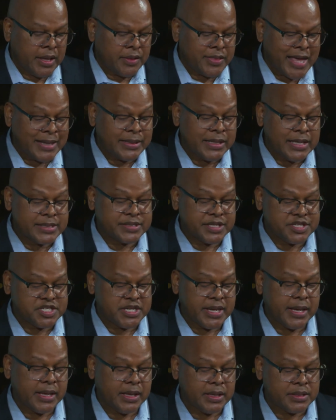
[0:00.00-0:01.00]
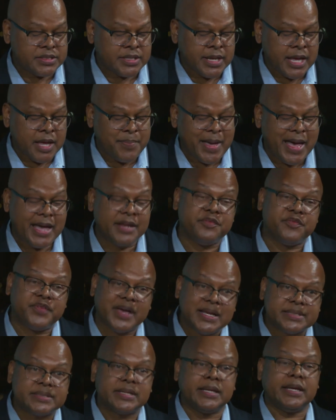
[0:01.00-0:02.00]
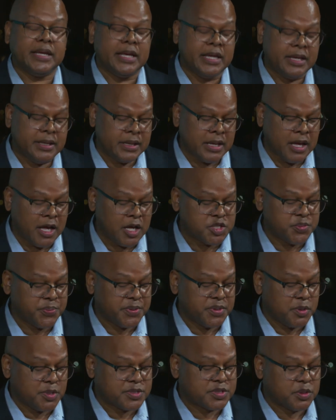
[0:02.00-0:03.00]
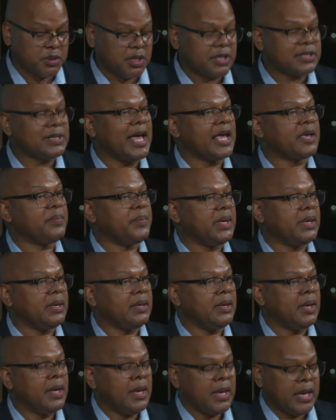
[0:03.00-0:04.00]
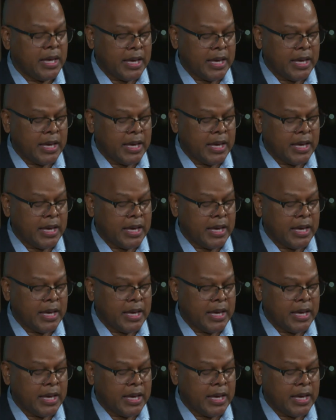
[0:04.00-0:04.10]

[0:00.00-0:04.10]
That needs to change. And by investing in entrepreneurs who look like me